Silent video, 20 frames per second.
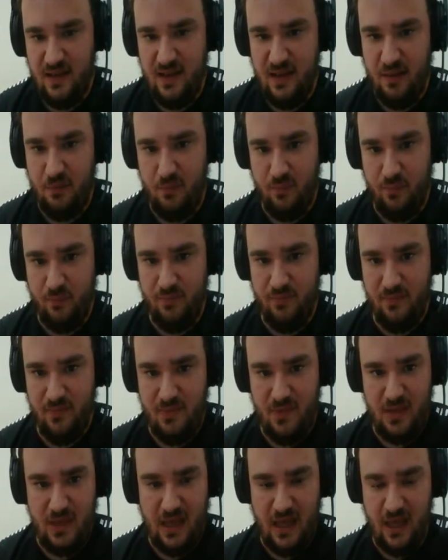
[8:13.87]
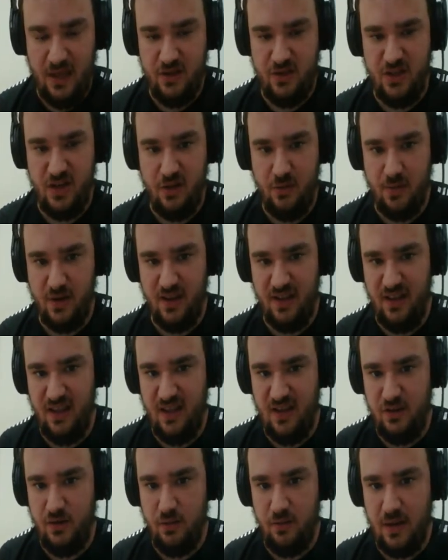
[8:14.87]
And Shigaraki
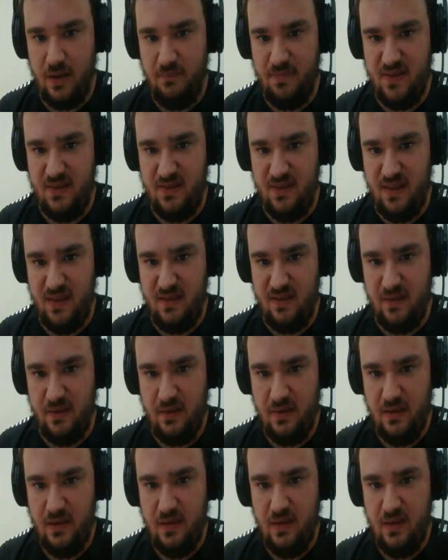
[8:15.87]
interrupts this.